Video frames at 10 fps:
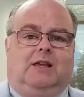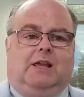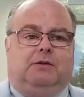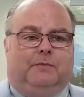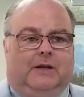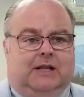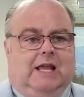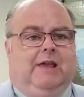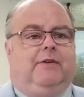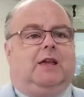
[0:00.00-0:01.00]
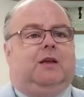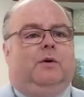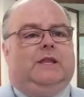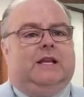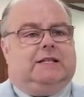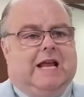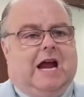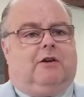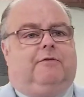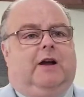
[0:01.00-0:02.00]
He was believing in what that
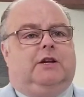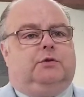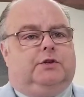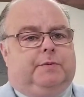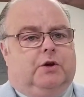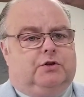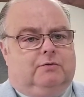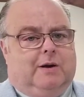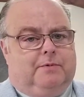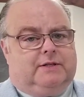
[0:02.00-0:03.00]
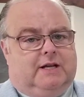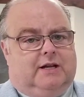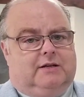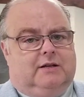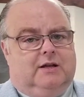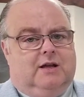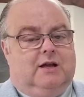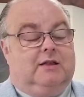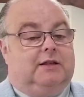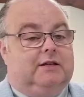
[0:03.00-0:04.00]
sacrifice was supposed to represent
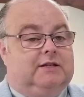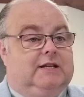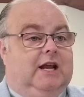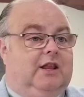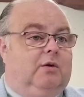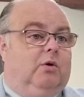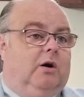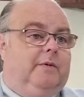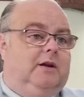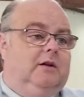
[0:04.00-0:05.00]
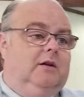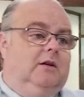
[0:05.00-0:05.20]
that the seed of the woman